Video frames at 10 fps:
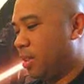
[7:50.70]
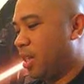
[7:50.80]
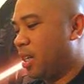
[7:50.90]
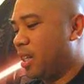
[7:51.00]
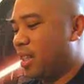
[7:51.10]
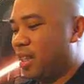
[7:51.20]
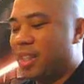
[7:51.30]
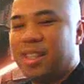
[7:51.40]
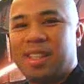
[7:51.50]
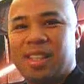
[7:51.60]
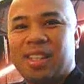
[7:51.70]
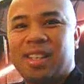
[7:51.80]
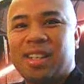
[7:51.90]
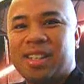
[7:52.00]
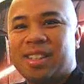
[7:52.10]
Okay.
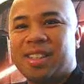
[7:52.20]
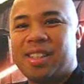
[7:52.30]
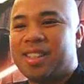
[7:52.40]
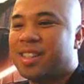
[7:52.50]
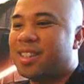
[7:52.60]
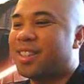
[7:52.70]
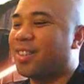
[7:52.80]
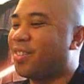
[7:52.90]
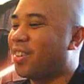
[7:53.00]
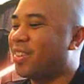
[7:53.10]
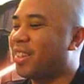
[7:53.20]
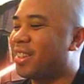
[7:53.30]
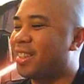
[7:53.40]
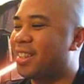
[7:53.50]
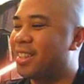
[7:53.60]
There's the uh, there's the front
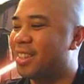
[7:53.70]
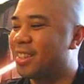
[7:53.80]
right there.